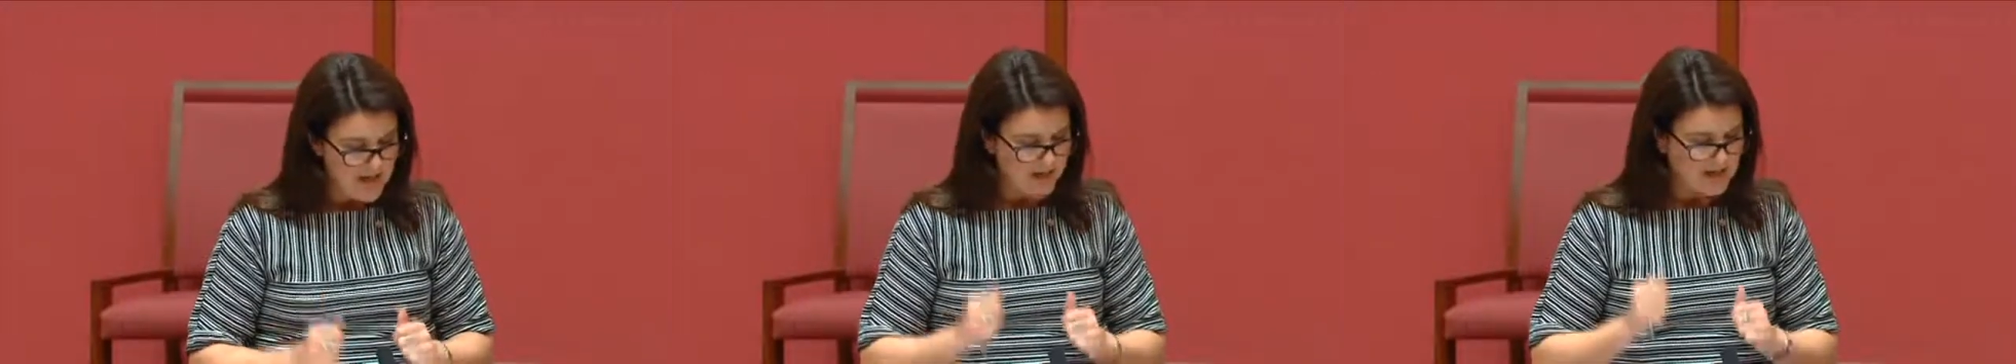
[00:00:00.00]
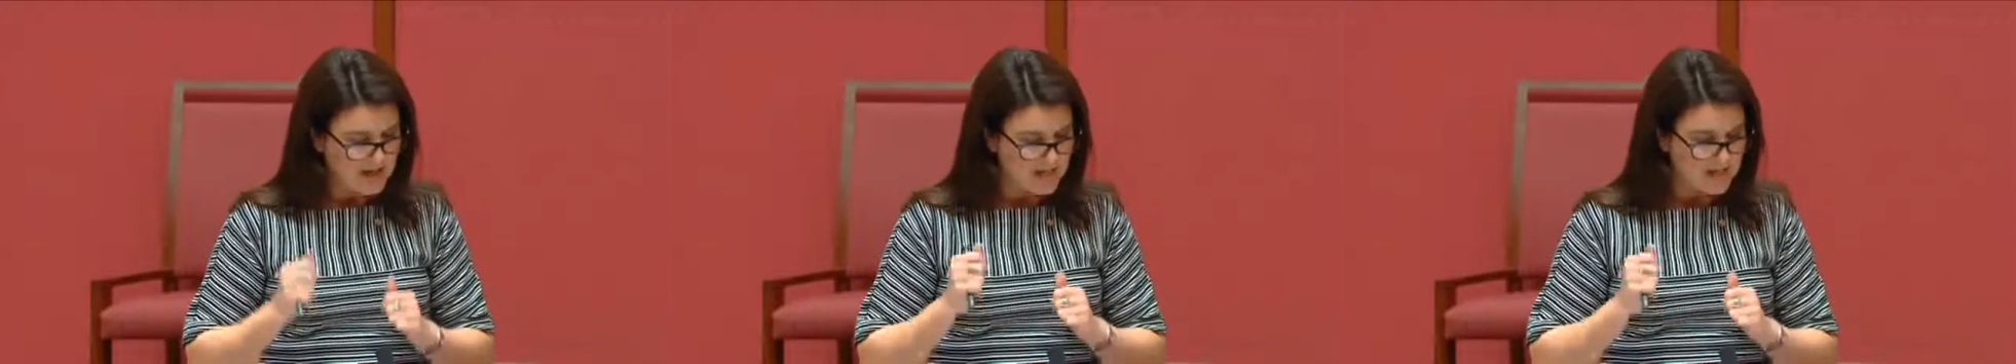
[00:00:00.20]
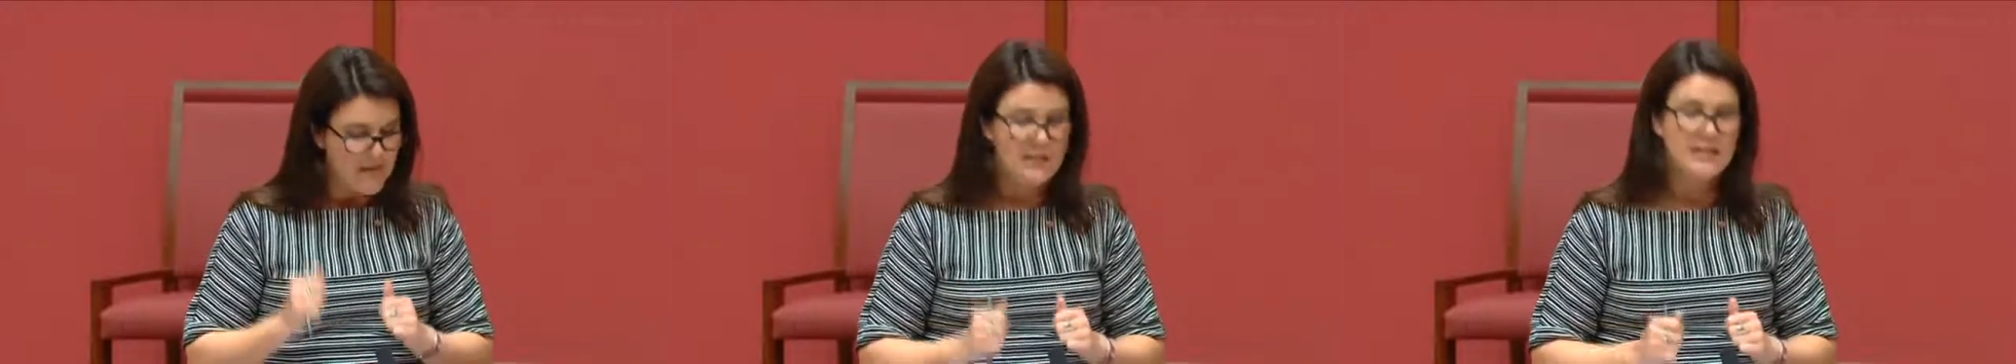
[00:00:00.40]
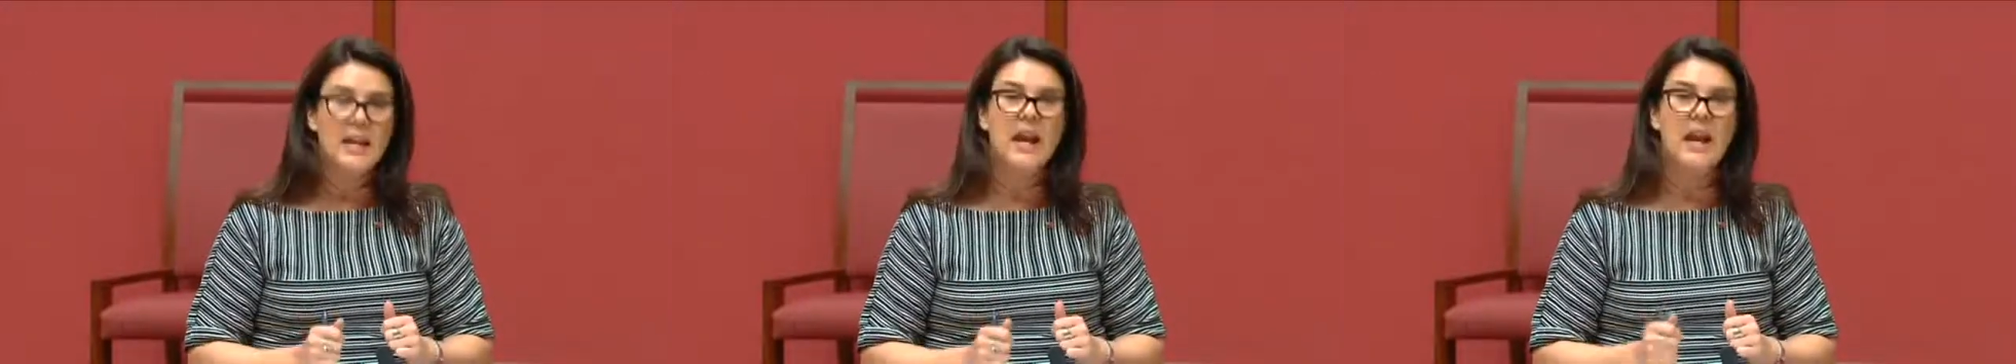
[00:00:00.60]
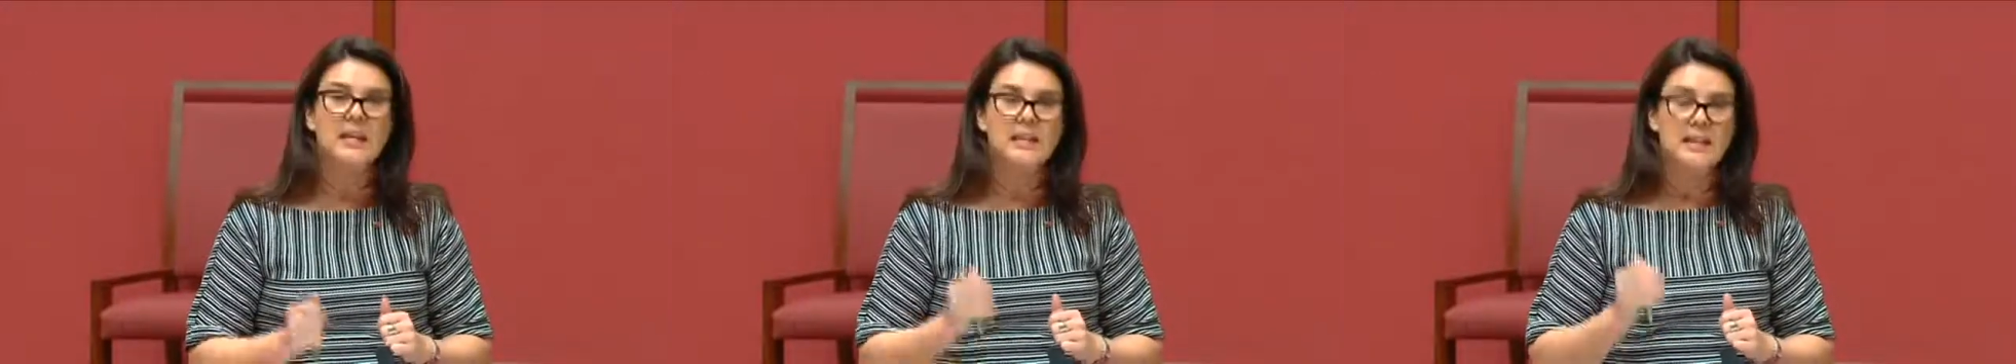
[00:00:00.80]
This matter
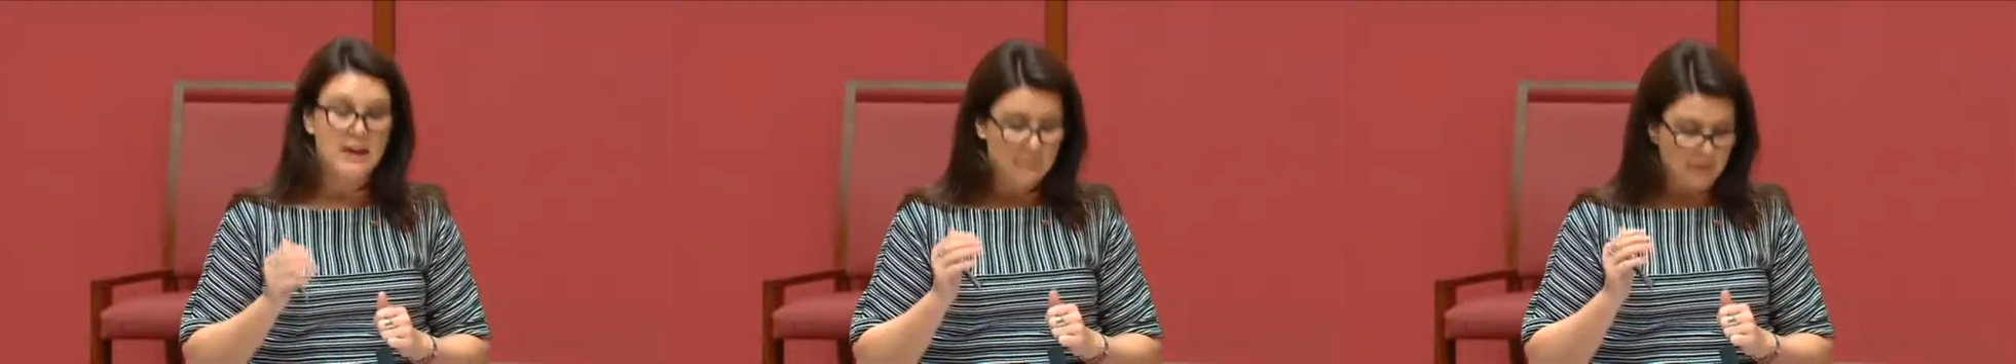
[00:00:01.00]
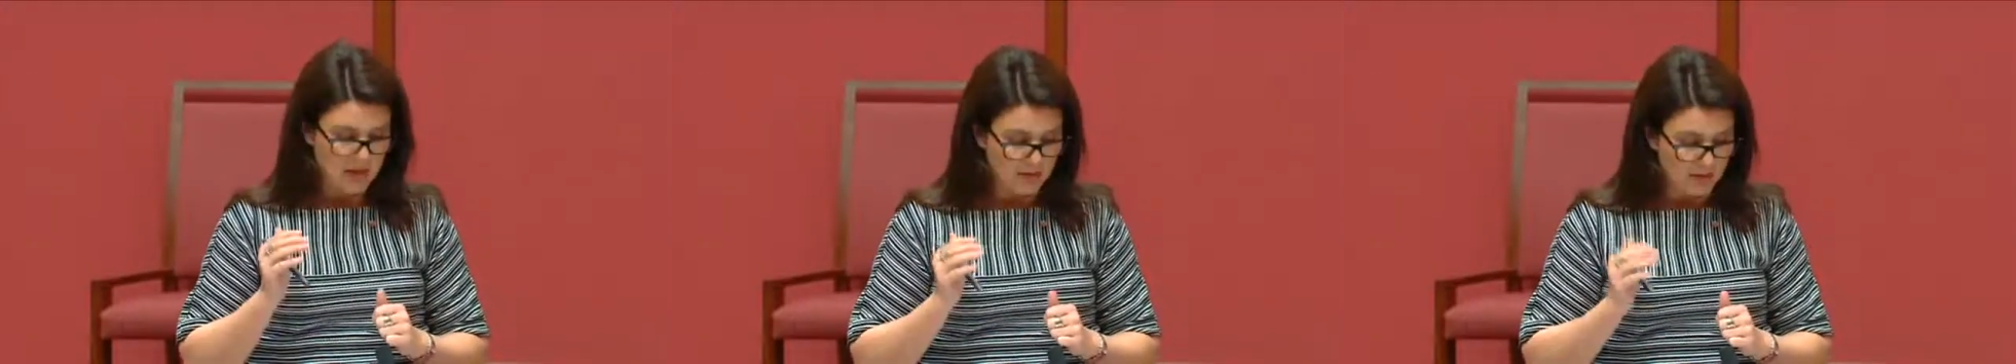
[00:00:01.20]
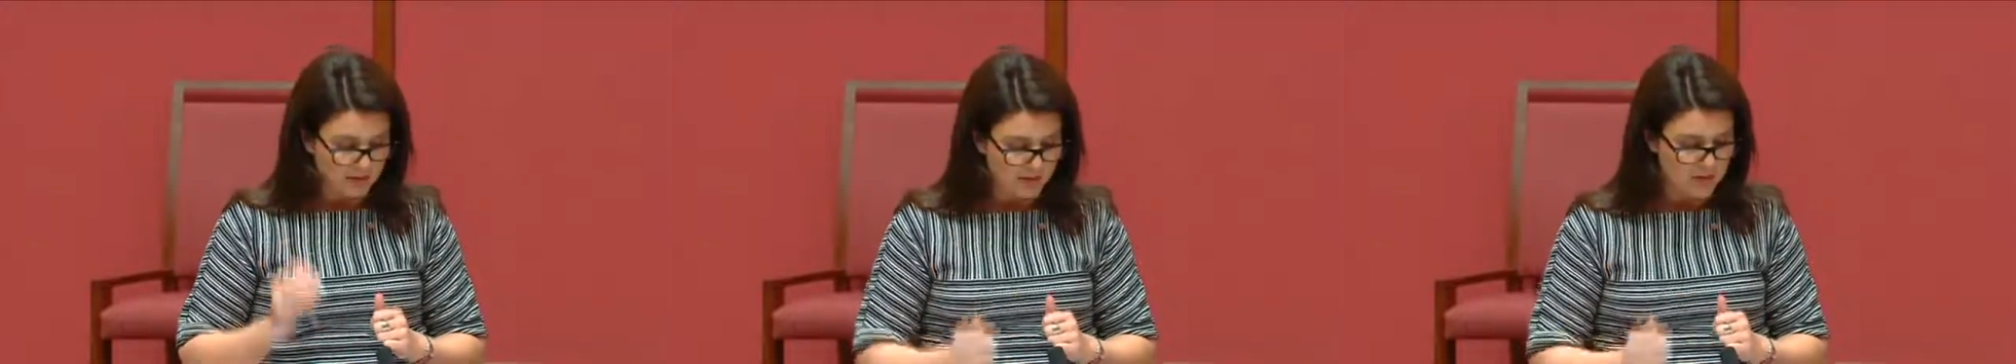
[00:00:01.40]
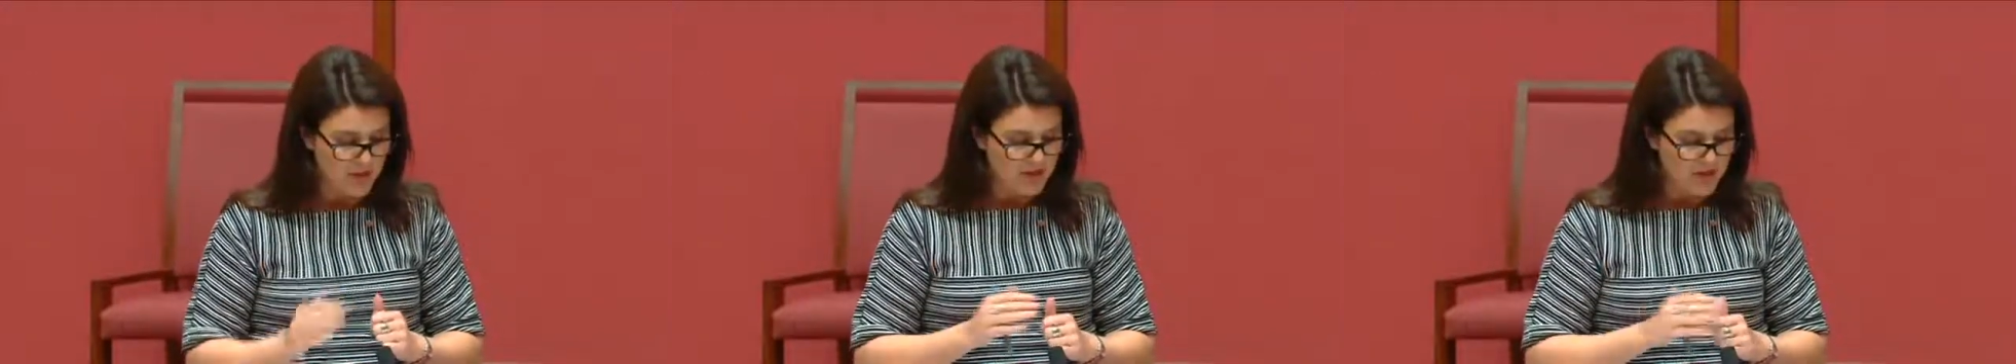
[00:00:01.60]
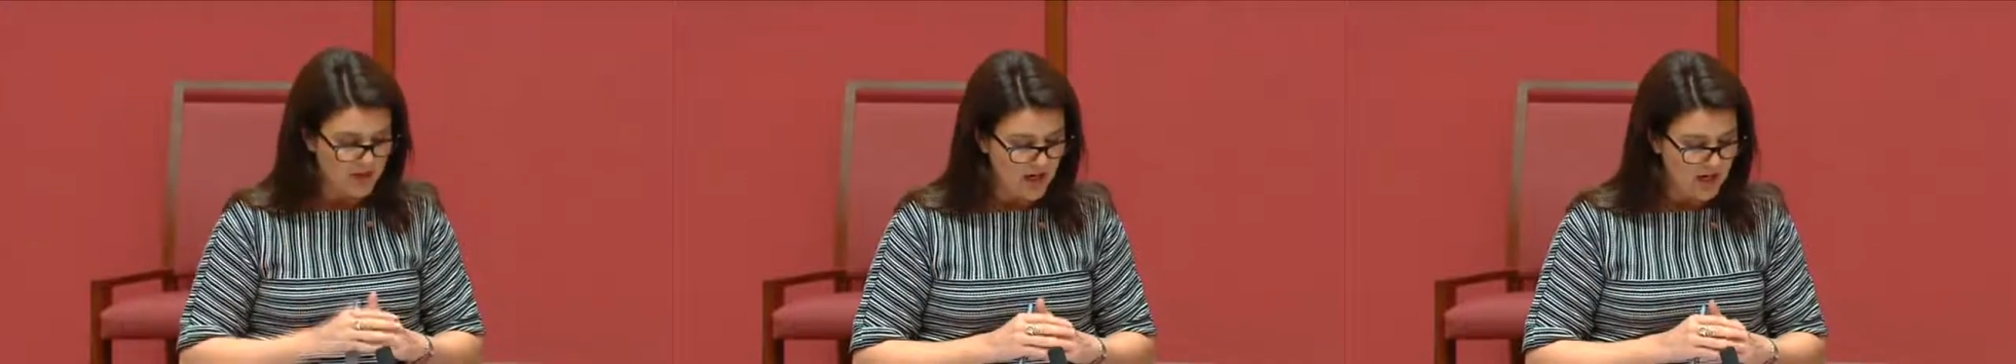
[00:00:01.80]
has now been
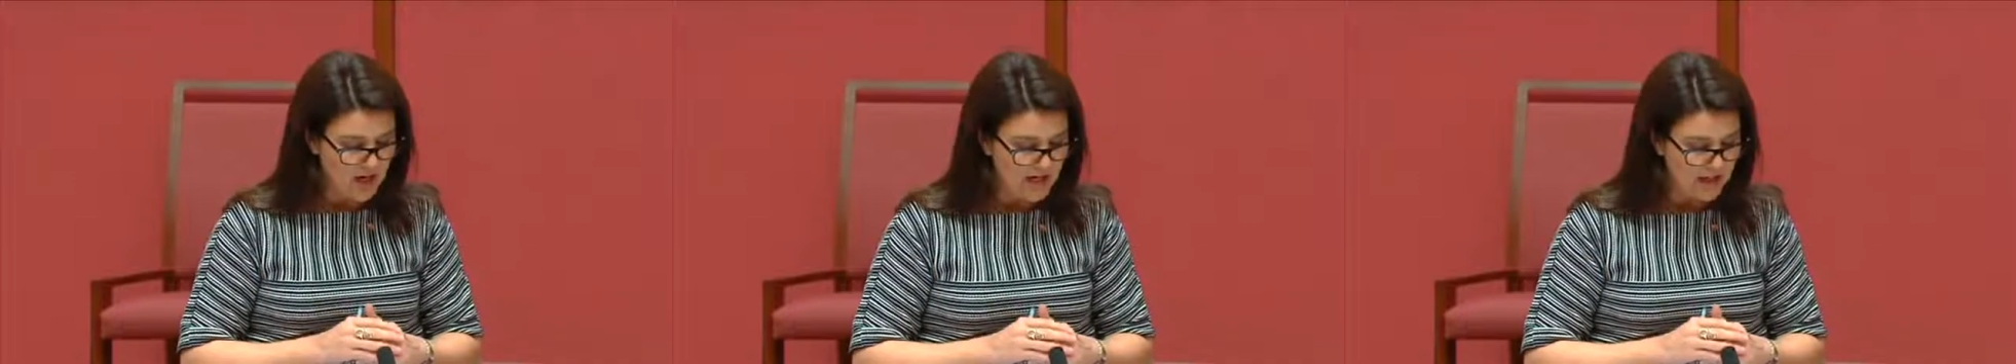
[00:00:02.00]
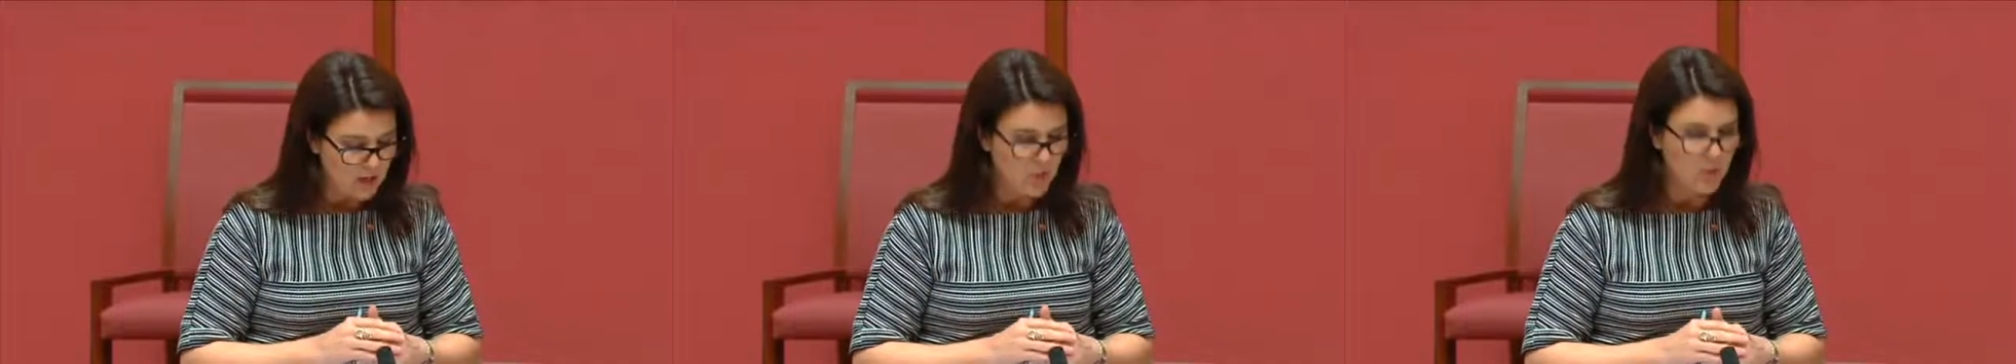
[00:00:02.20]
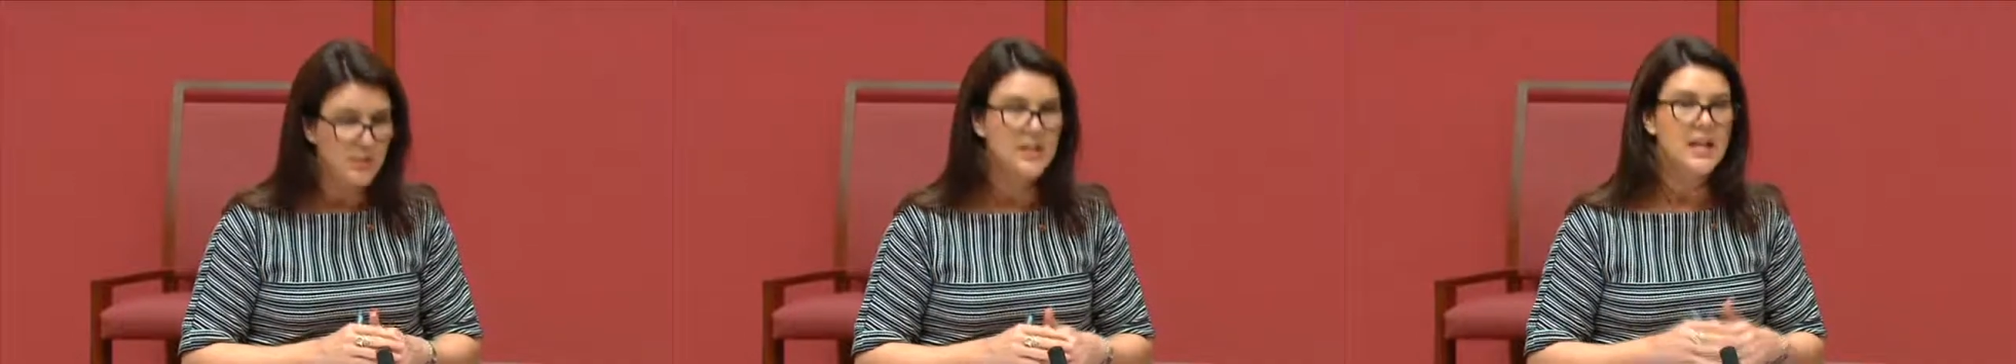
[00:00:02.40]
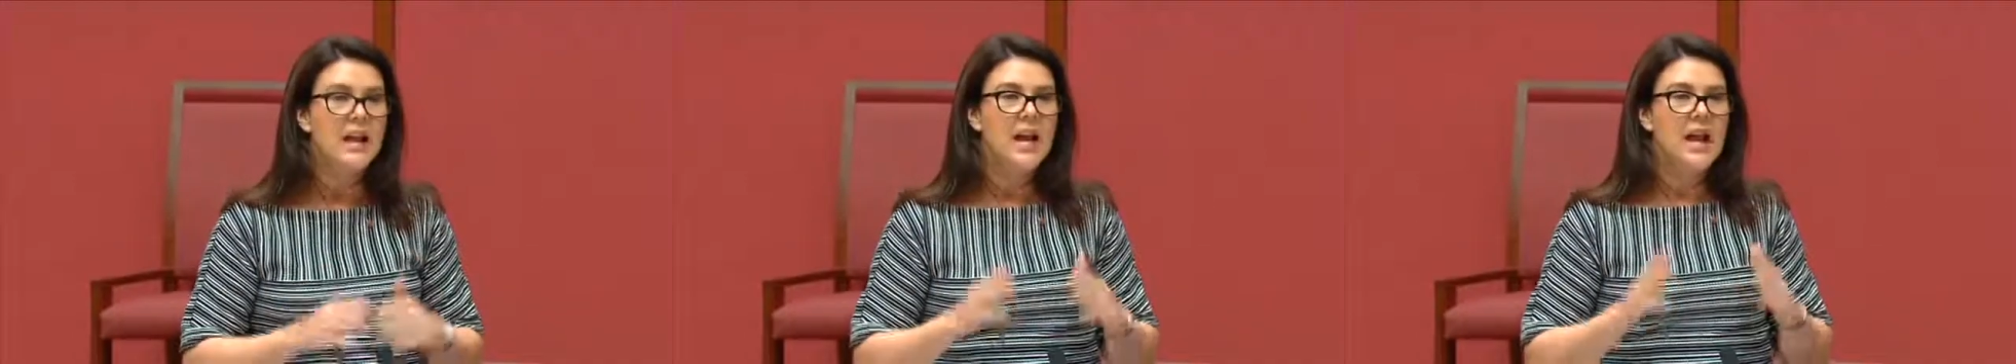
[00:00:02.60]
referred to the High Court,